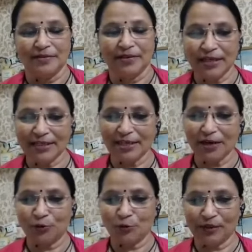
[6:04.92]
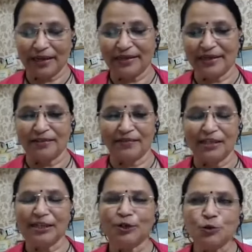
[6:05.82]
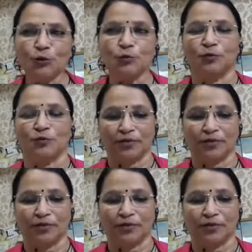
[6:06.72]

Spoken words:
reached out to that level to